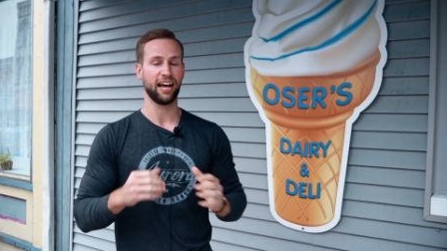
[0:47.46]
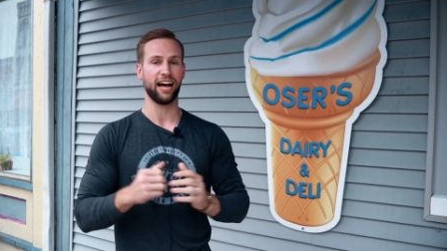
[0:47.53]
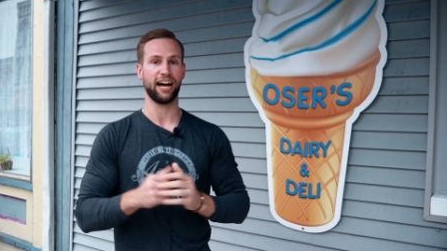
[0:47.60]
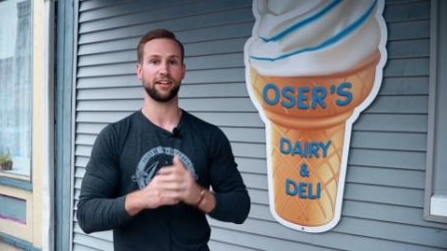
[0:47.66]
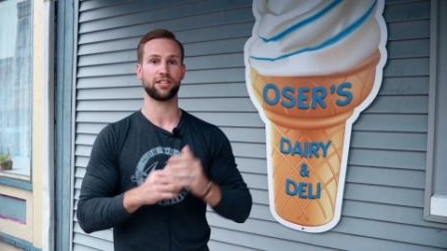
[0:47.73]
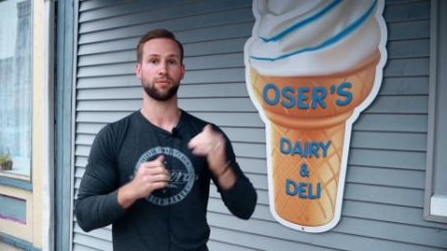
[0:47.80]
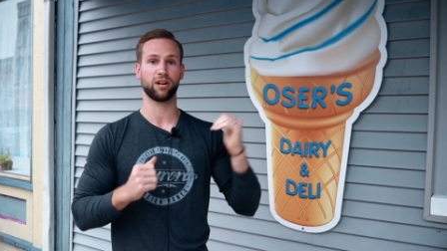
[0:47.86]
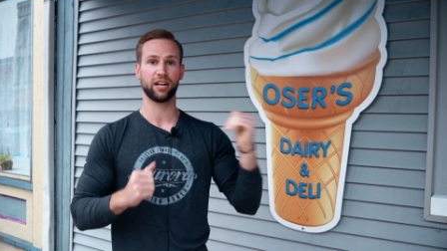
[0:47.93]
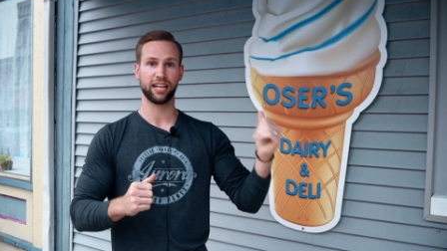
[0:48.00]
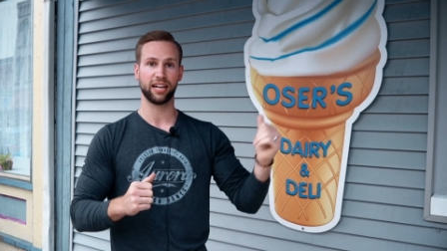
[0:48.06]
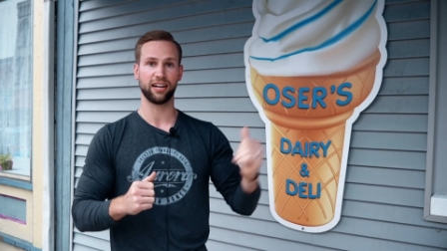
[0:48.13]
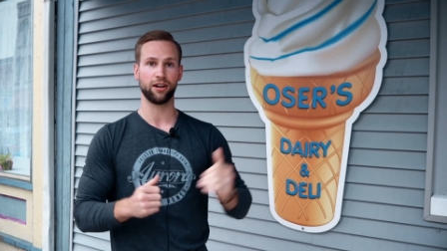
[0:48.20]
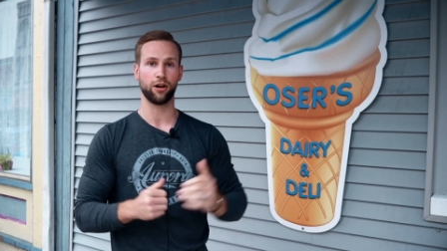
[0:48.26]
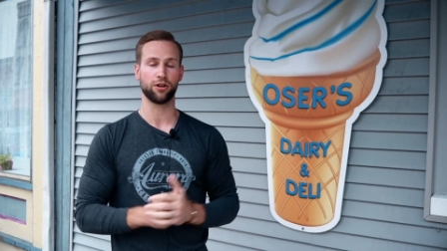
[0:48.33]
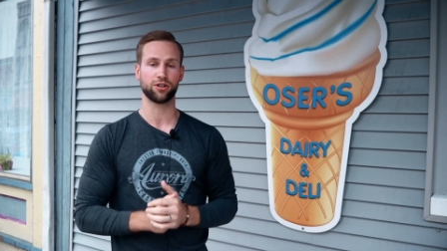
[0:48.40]
Uh, so we're gonna
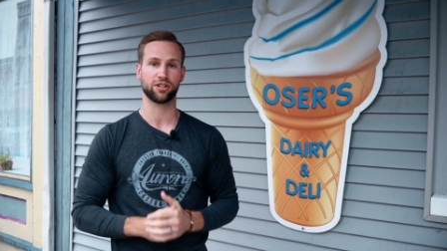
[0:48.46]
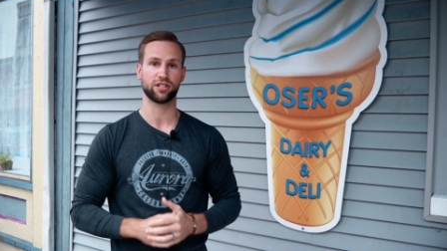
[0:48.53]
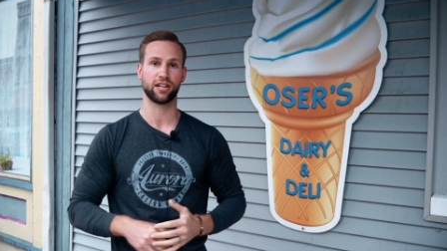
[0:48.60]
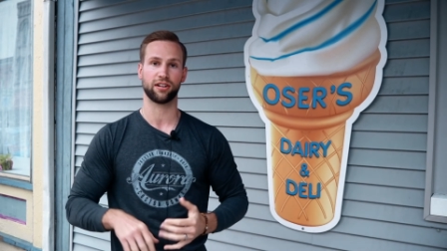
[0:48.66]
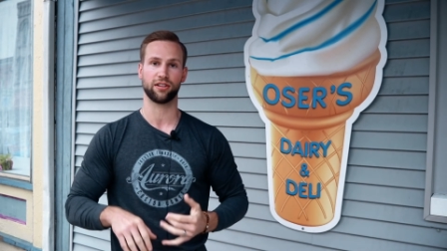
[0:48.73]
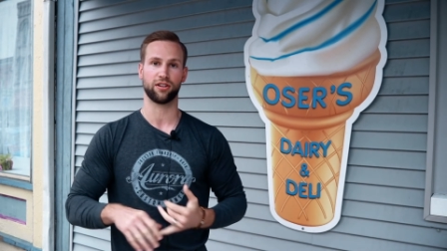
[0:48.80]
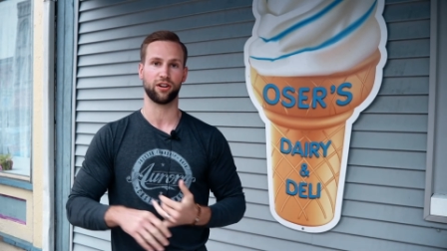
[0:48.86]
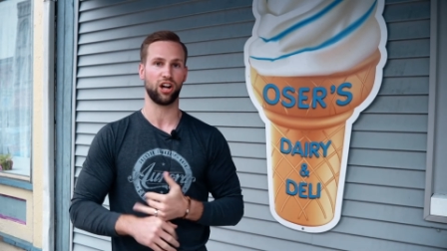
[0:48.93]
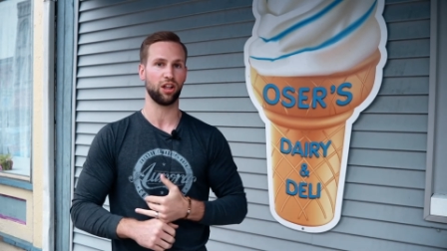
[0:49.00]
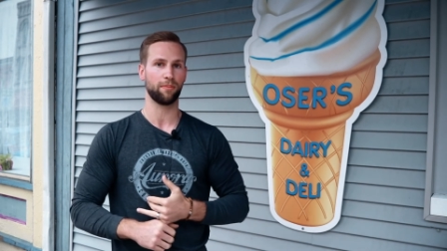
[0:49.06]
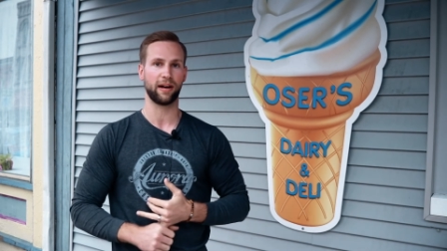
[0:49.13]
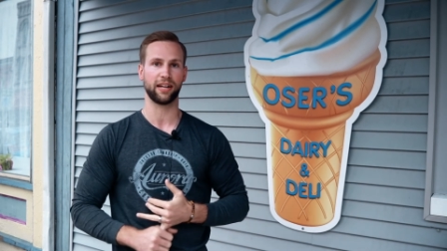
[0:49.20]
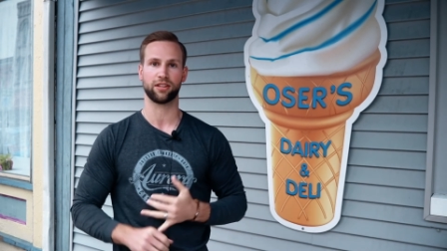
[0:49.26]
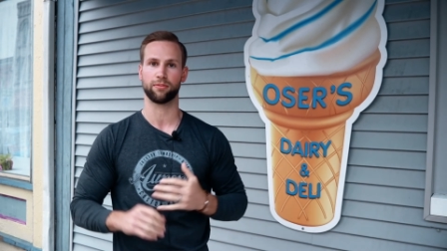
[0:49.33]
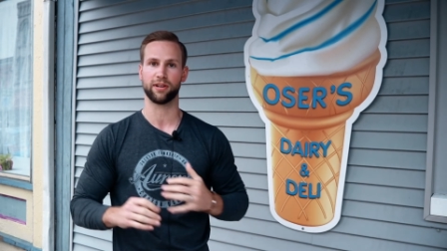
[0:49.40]
get into Oser's here, learn all
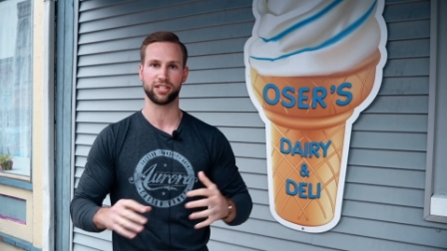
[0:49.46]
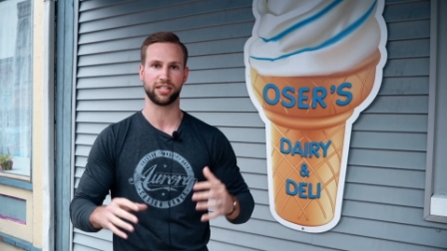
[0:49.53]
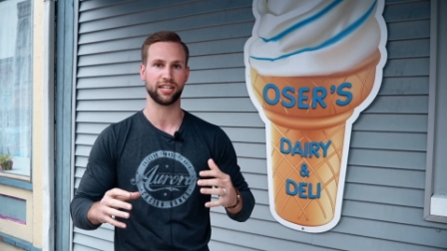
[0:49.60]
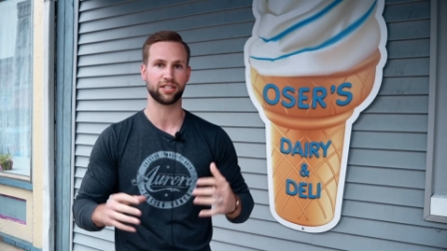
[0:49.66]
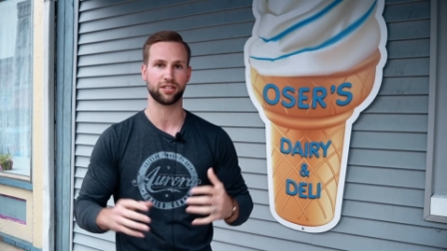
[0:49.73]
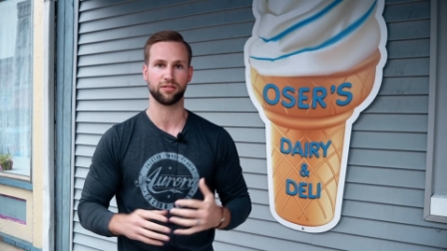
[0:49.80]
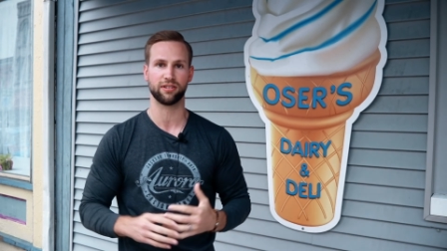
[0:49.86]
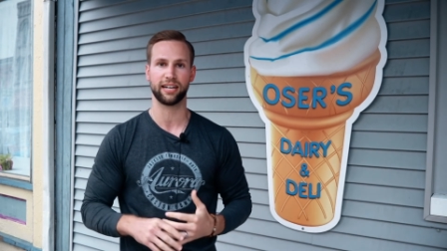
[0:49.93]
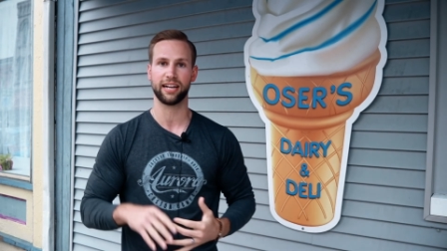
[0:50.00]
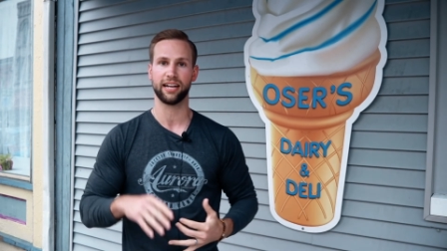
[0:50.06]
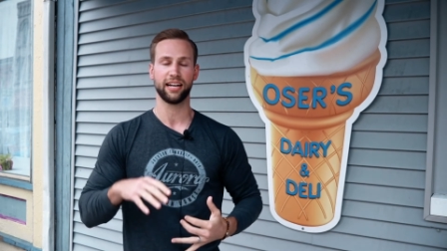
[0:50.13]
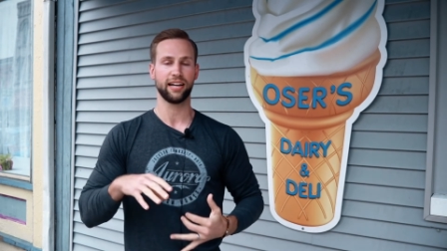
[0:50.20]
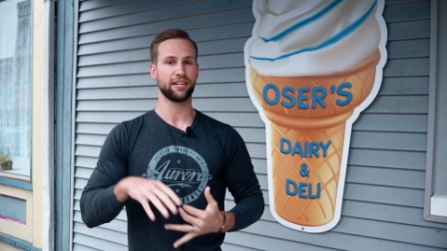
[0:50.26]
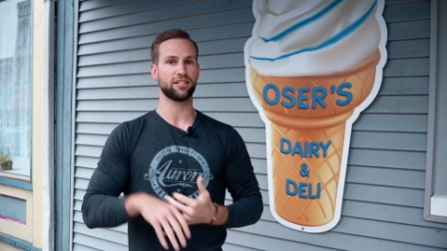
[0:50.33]
about the rich history,